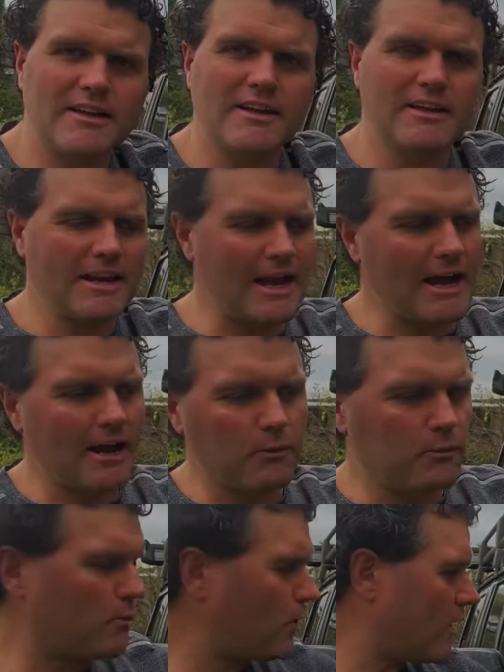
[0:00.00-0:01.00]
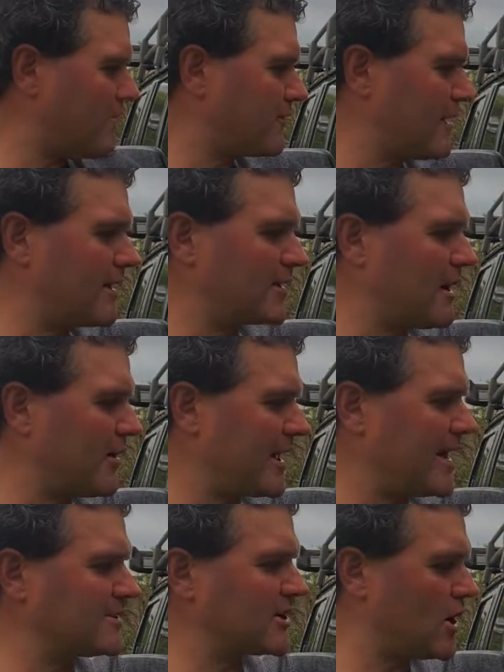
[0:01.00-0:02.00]
Now what I found going
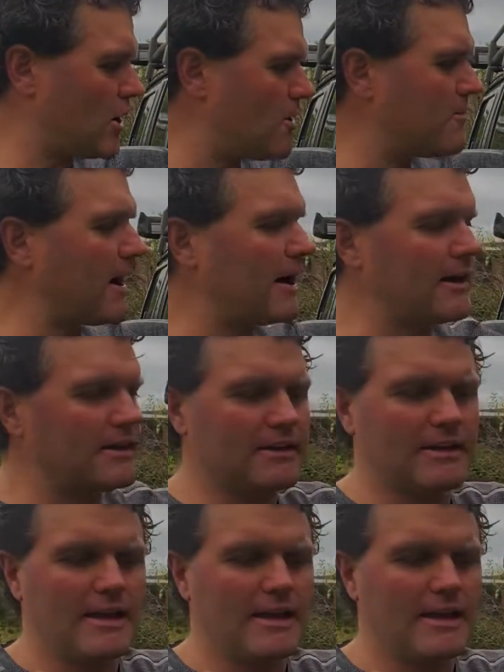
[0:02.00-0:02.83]
out to Cobar,